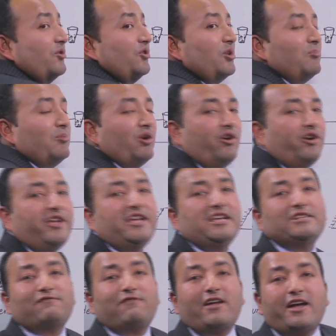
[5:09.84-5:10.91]
The bird
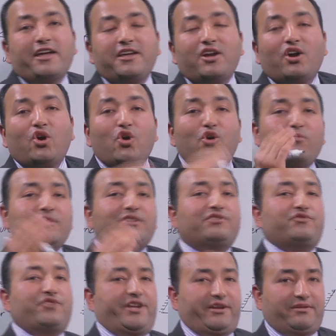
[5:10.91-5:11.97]
is flying over the
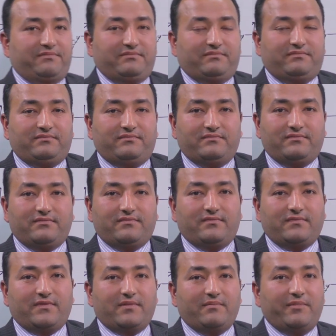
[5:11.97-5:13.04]
tree.
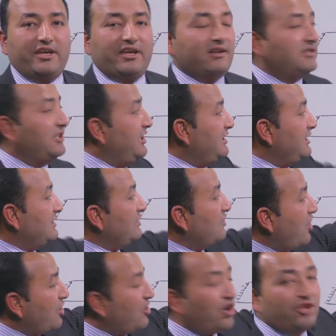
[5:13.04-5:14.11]
because it is
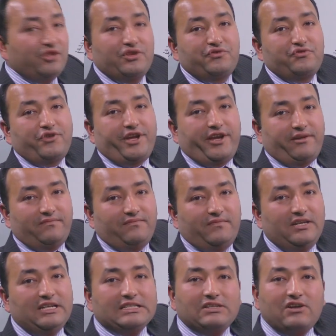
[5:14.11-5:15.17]
not on the tree.
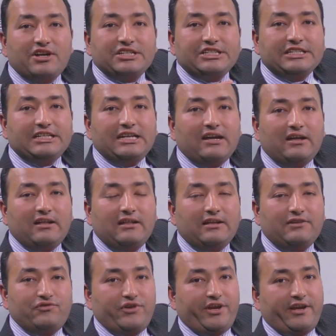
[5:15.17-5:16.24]
It's not sitting on the
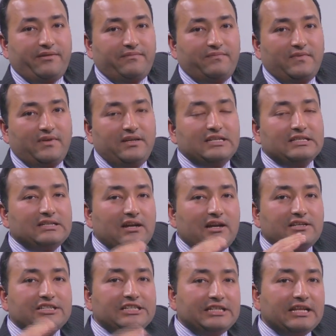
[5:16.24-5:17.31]
tree. It's
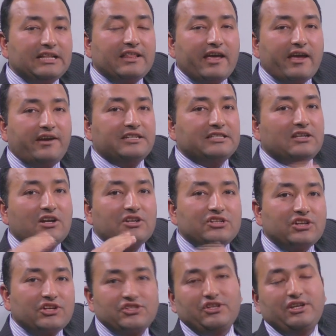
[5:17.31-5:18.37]
not sitting there. It's not
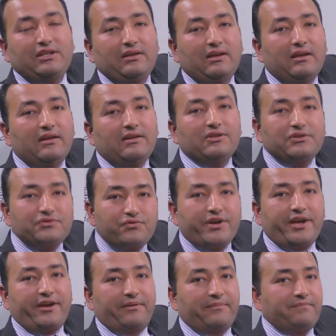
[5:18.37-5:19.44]
touching the
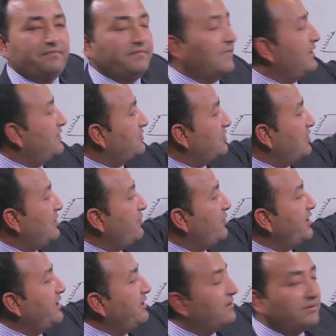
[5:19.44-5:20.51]
tree. So
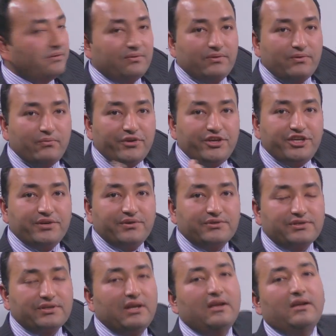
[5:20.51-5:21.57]
we
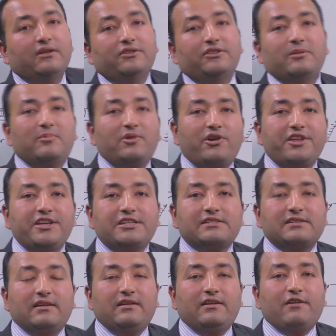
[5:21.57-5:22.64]
use the bird is
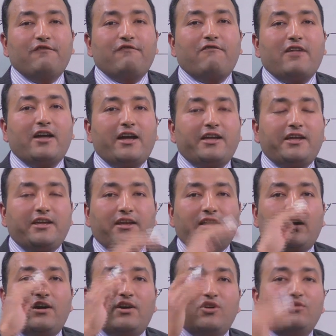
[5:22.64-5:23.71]
flying
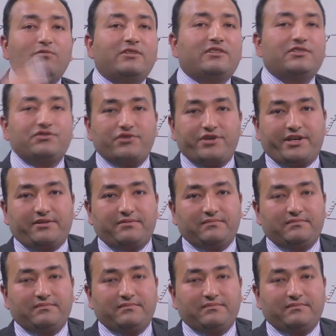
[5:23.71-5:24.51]
over the tree,